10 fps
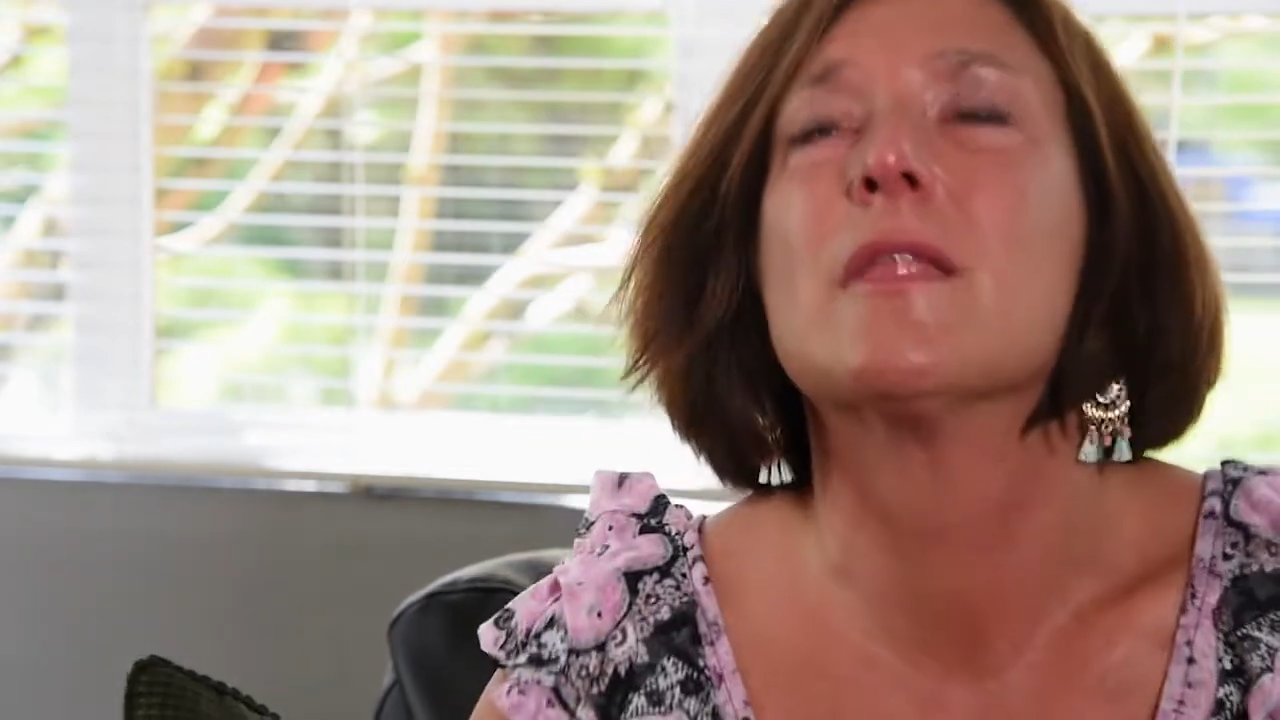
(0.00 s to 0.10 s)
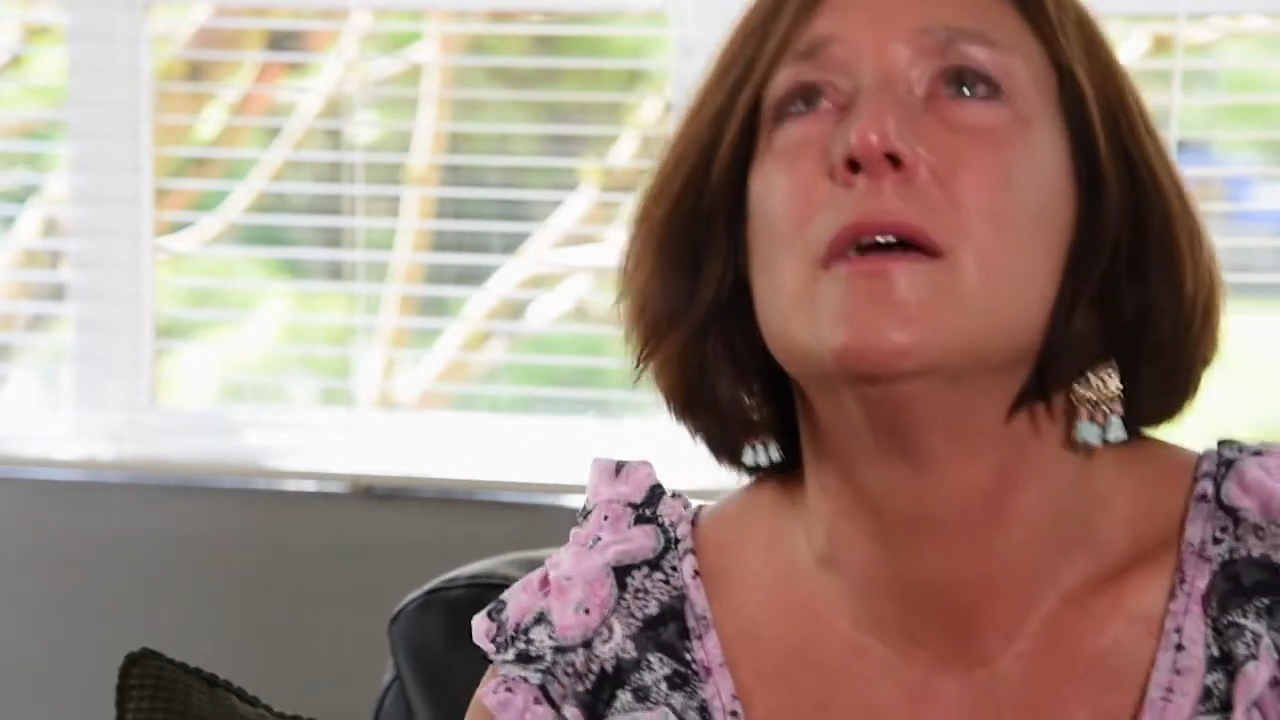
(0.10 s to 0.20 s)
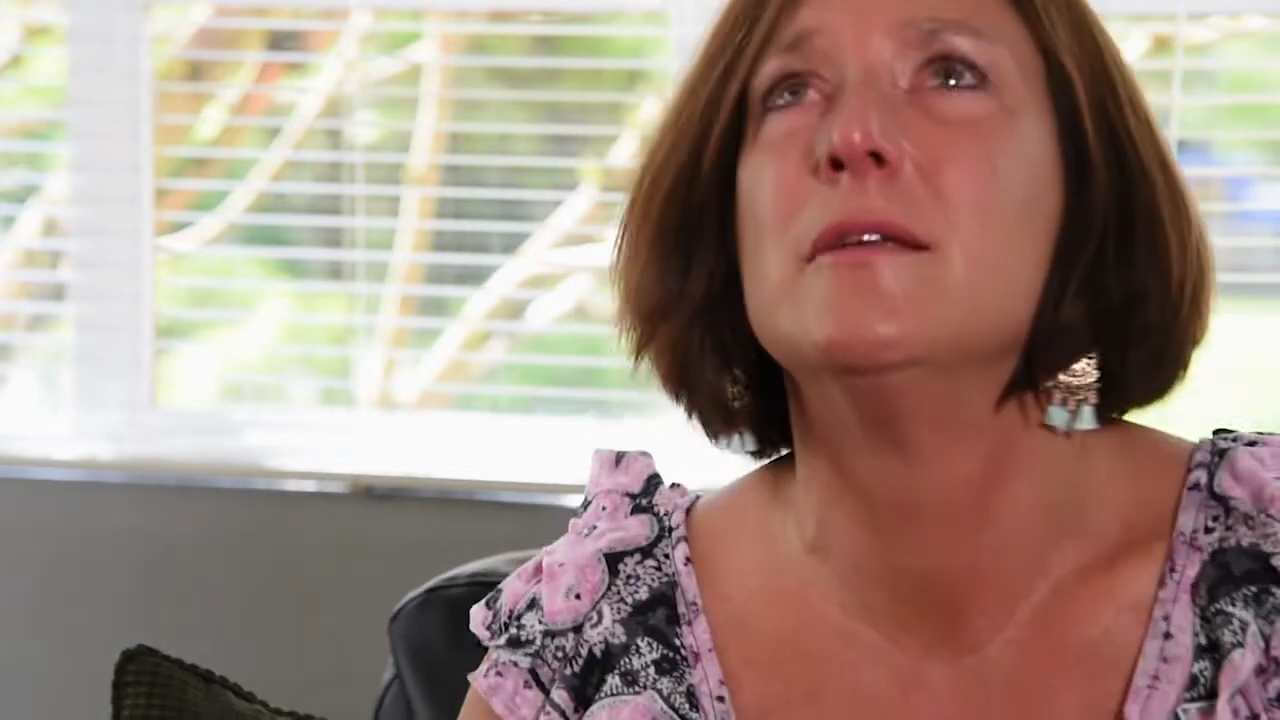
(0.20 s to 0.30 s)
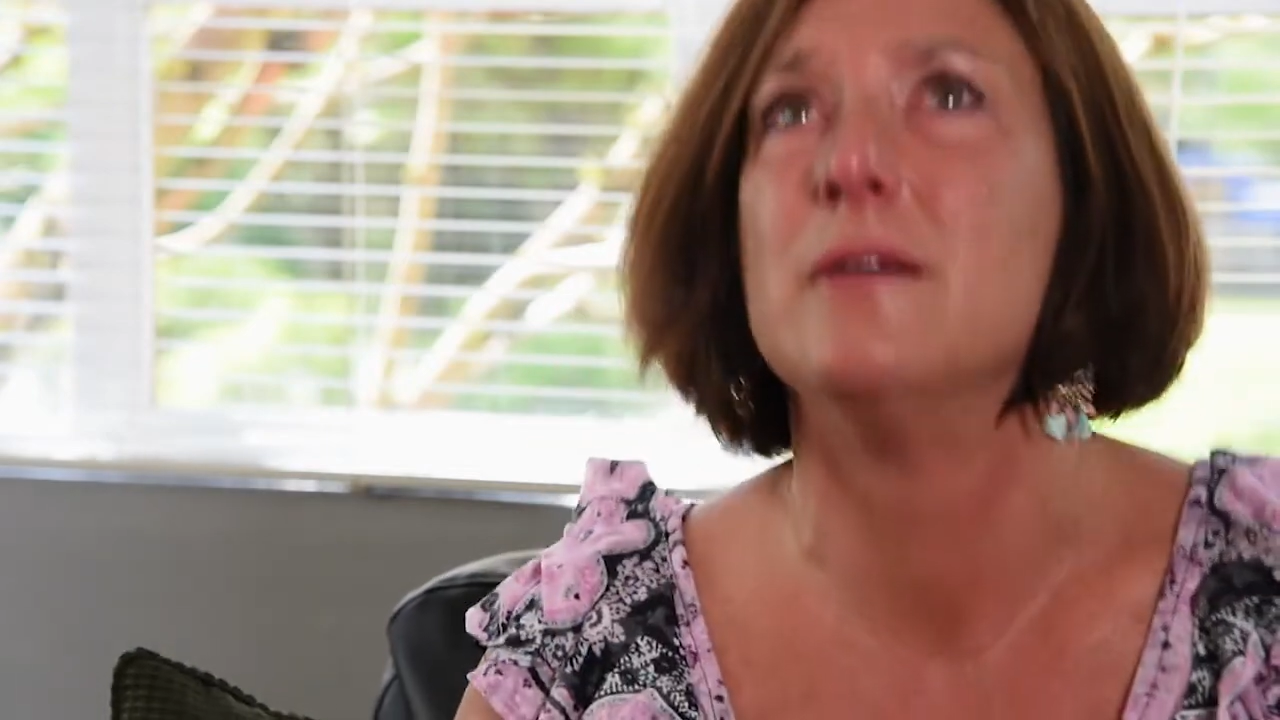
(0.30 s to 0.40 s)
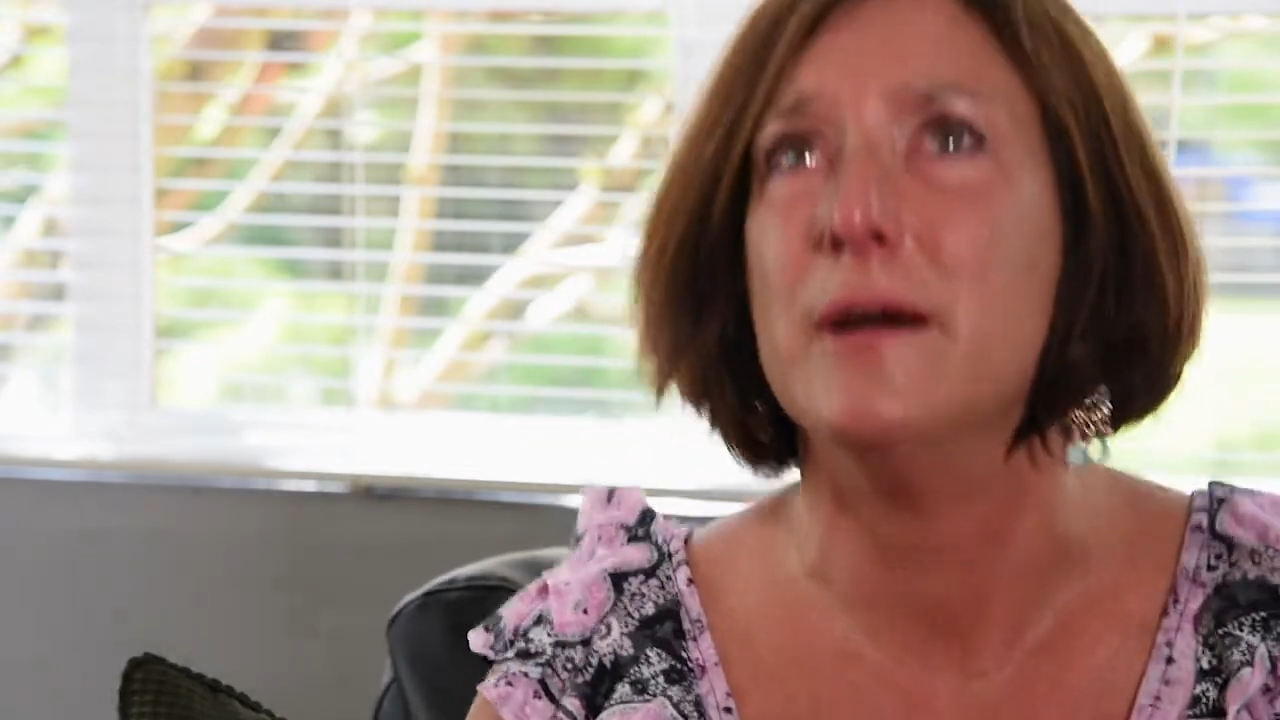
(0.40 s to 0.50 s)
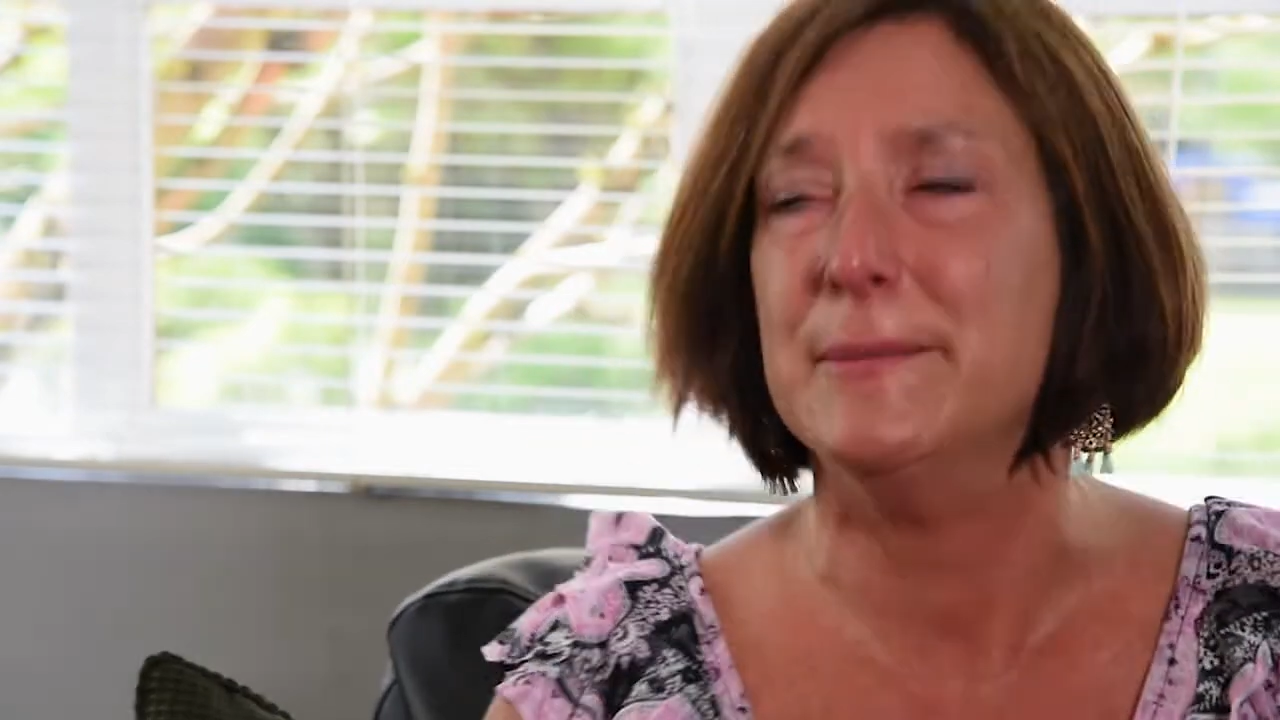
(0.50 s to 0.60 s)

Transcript: and